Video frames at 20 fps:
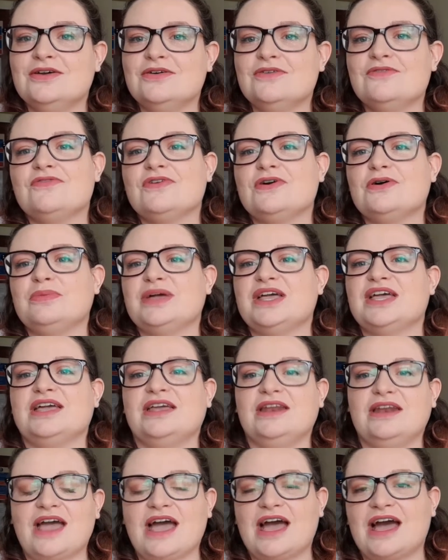film it
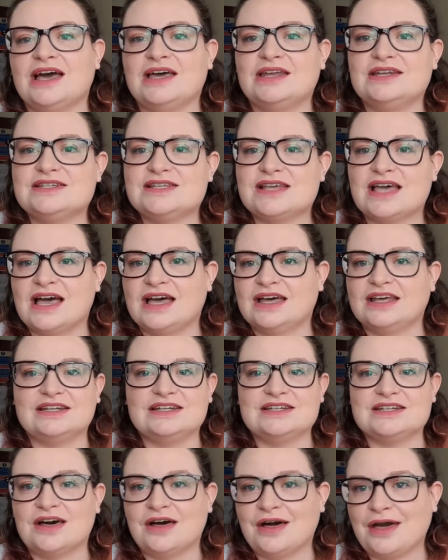in hand
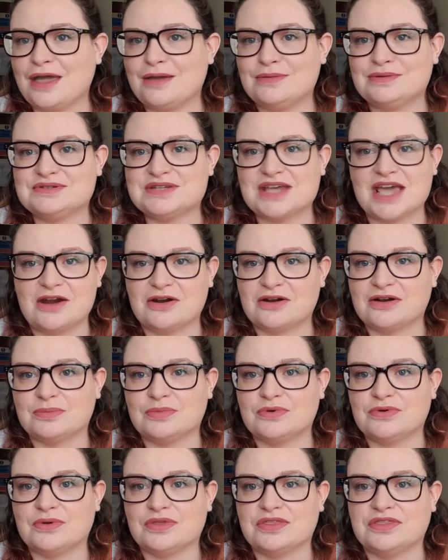and I am
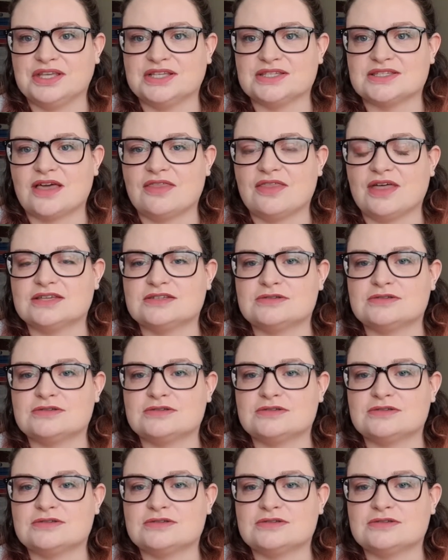terrible with things like that,